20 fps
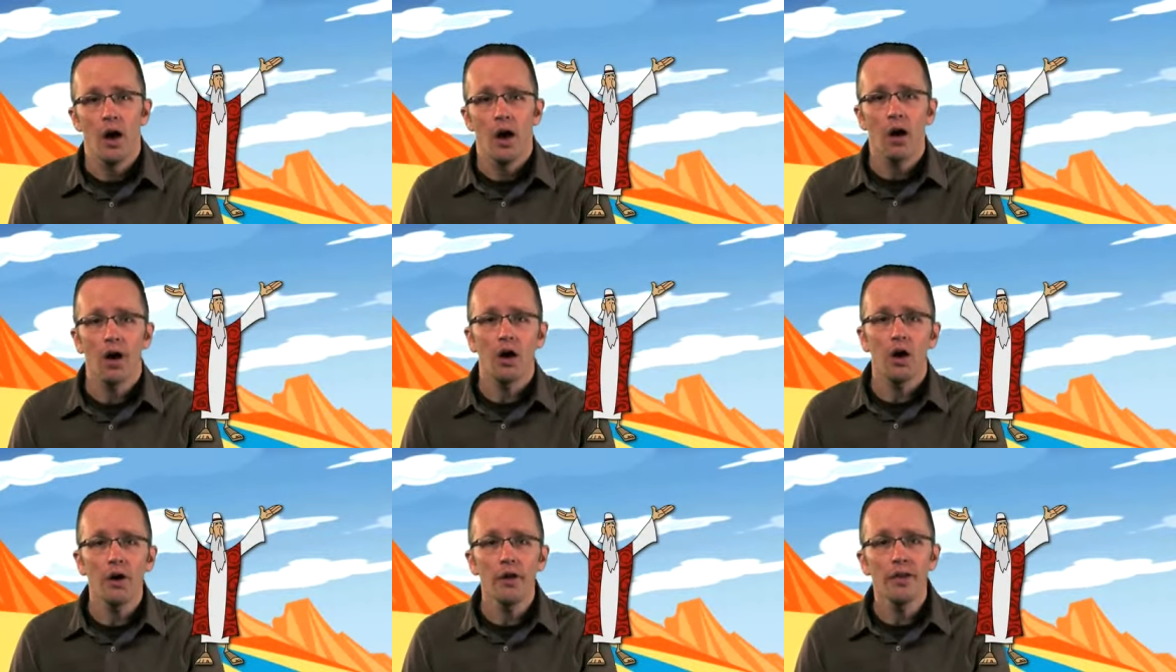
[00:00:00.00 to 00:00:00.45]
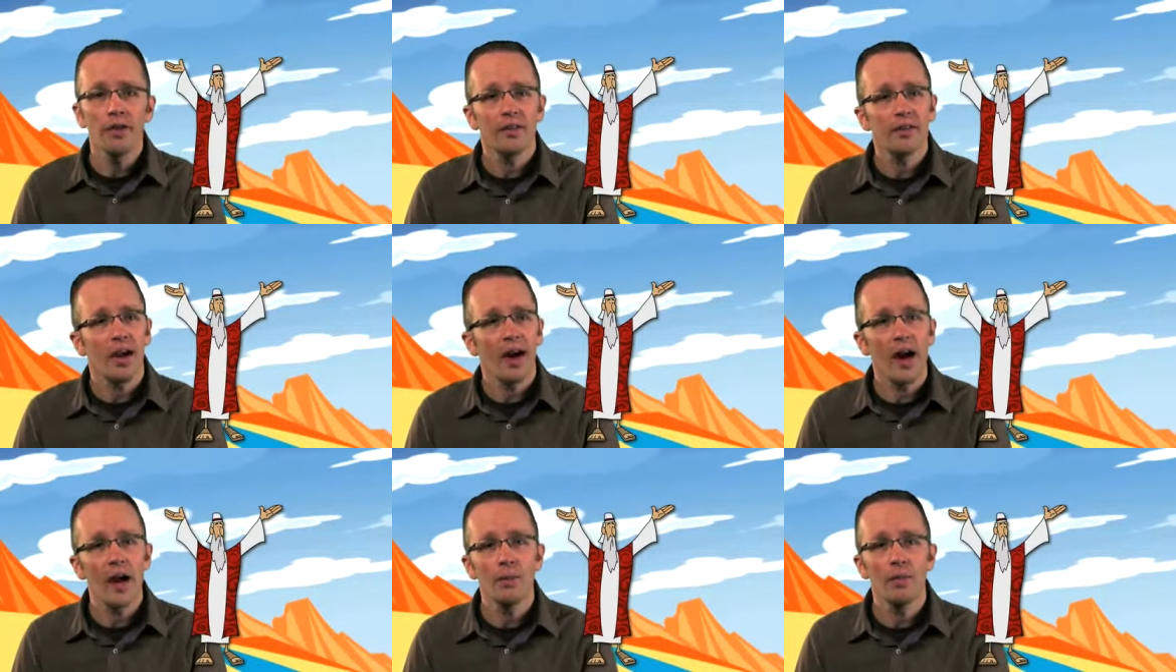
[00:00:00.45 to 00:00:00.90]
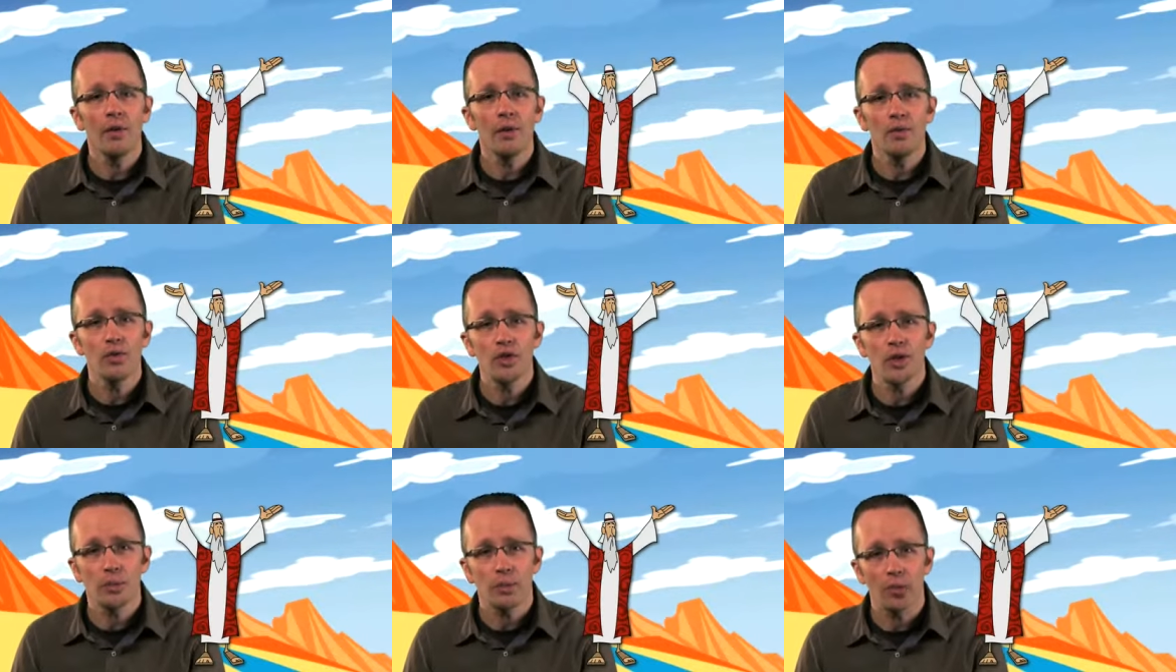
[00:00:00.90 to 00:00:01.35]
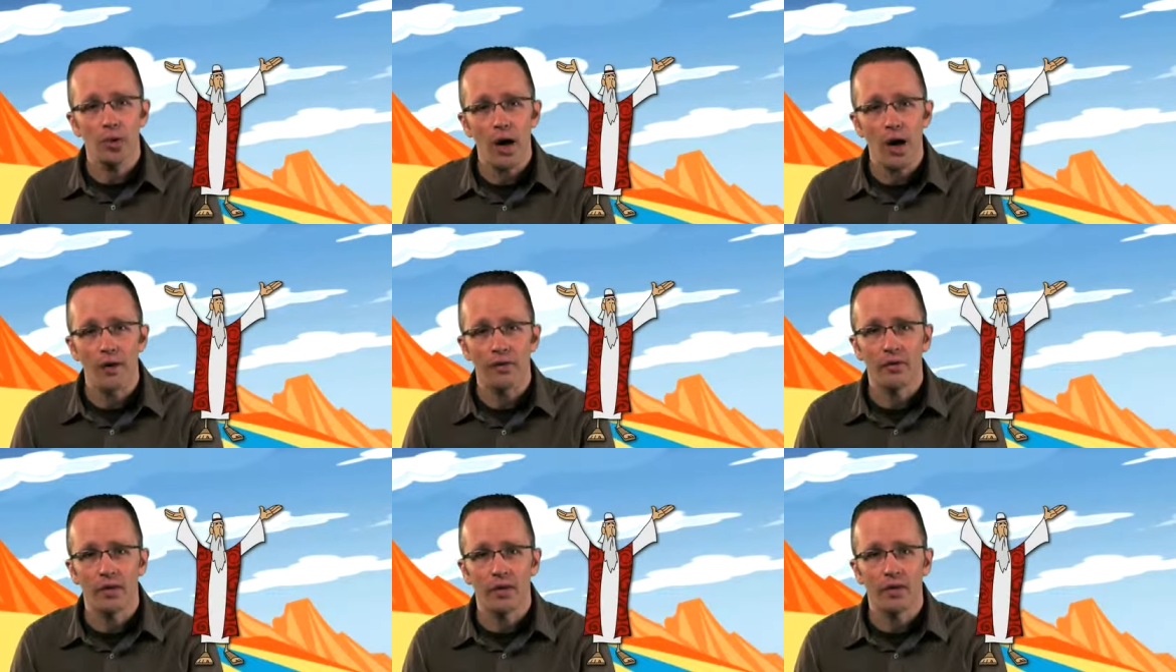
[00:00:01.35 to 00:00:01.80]
All the time he was a
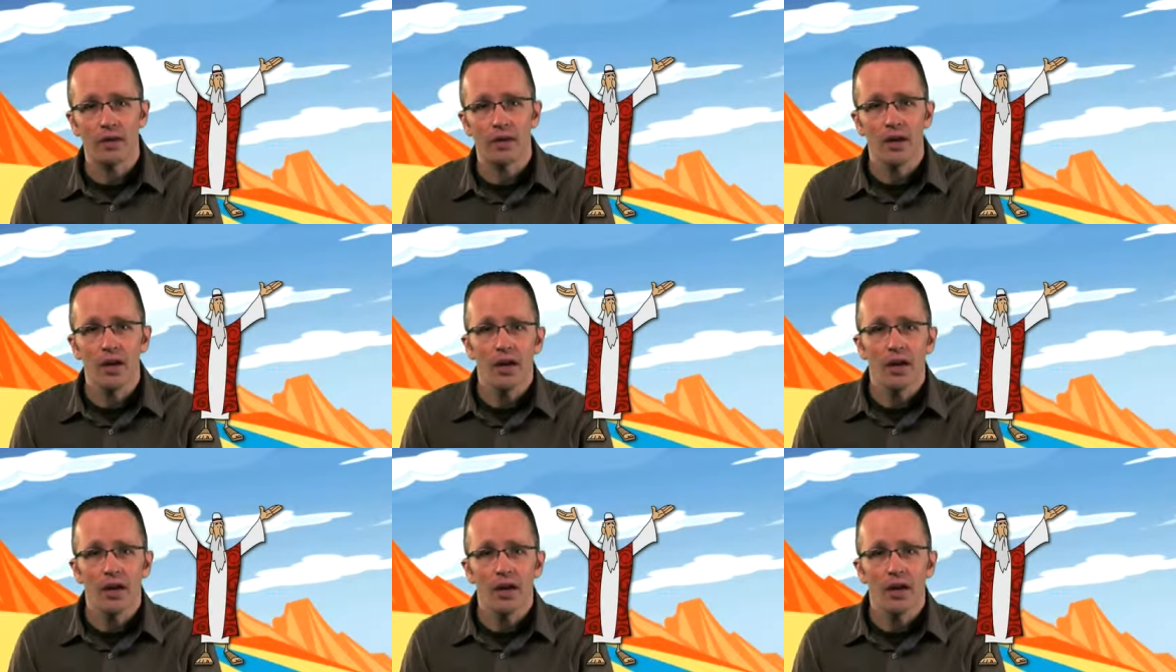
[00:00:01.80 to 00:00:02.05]
prophet,